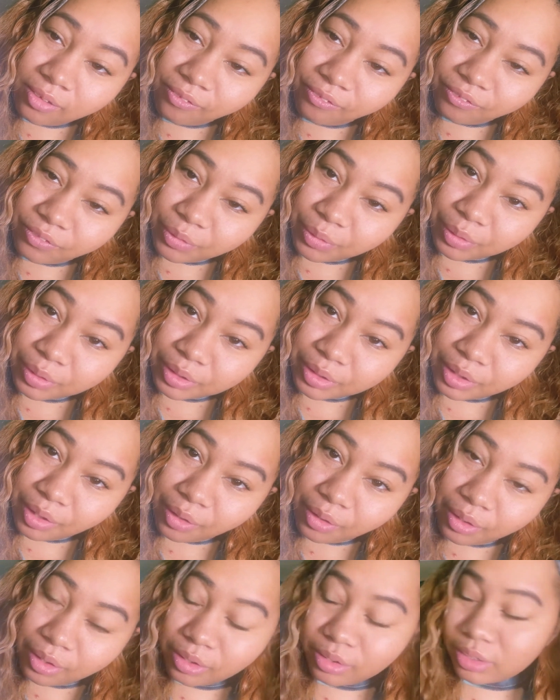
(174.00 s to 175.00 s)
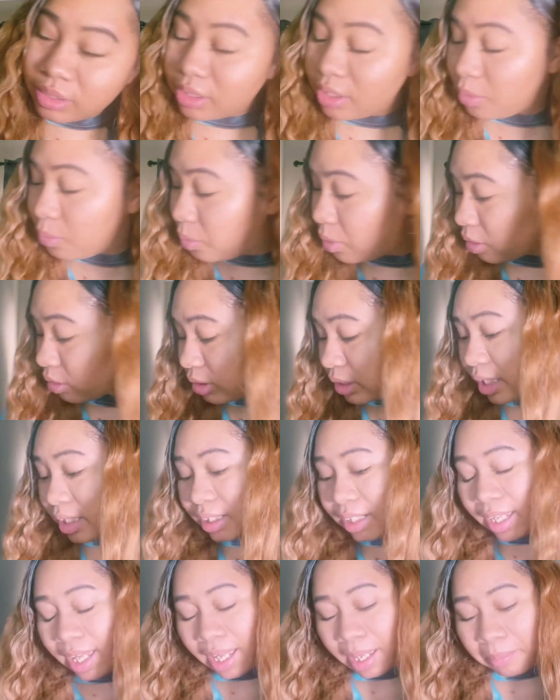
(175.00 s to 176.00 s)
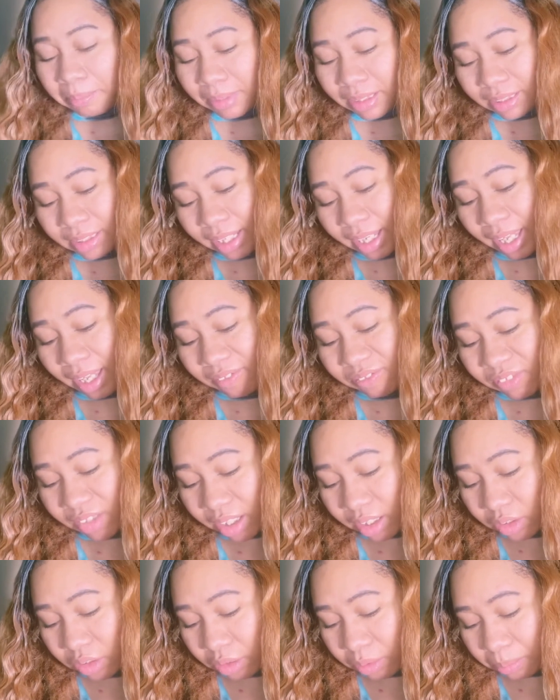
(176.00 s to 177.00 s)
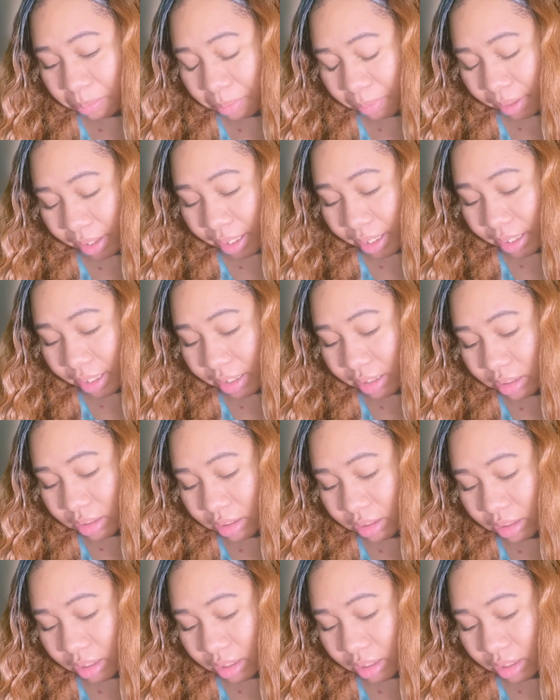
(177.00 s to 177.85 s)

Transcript: for scars. It works. And I mean, they have other brands.